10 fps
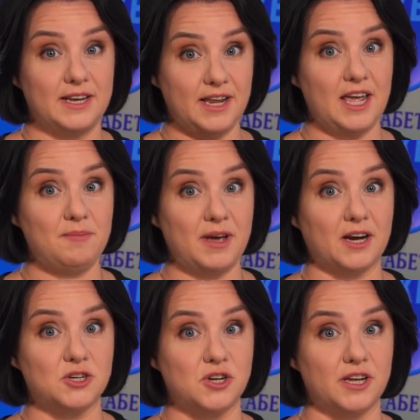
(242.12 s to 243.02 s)
a name,
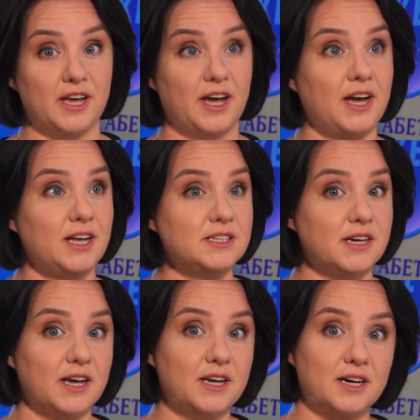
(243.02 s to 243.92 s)
actually. And
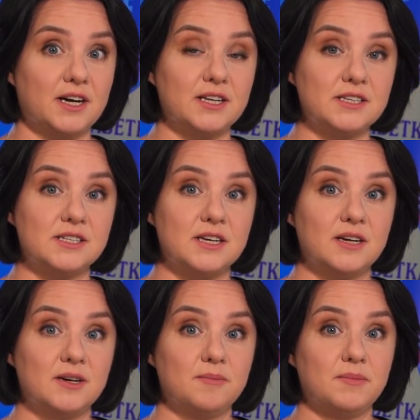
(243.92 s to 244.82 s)
I can't
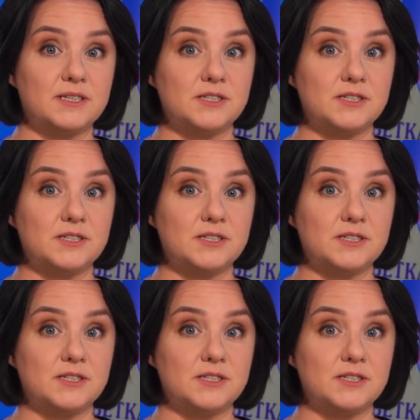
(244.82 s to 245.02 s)
but